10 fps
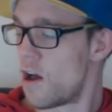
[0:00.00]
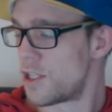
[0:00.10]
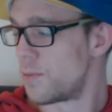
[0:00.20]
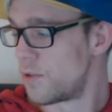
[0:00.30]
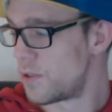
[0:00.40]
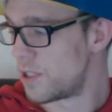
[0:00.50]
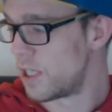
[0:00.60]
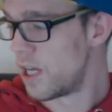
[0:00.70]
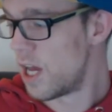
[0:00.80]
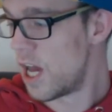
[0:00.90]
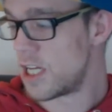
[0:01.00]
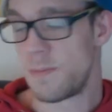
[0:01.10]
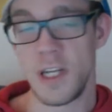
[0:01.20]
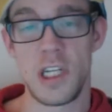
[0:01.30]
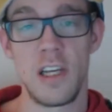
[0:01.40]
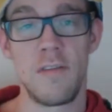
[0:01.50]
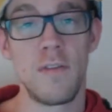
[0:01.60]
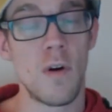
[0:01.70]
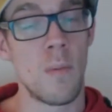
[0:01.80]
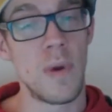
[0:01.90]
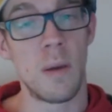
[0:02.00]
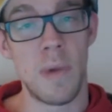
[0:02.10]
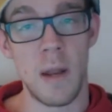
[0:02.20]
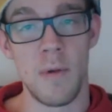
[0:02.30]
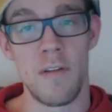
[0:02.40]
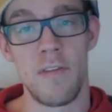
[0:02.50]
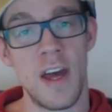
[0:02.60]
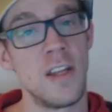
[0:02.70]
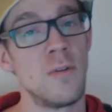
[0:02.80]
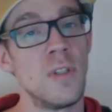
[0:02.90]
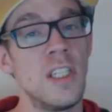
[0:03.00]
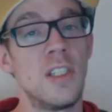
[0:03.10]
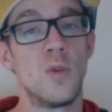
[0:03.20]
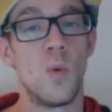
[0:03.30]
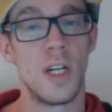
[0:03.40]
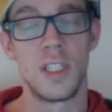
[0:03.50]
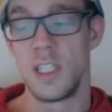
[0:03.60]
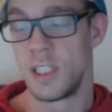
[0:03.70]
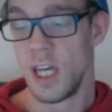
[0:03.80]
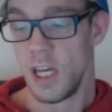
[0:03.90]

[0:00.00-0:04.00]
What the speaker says: awesome to see. Especially if you're a big Batman fan, you need to watch this.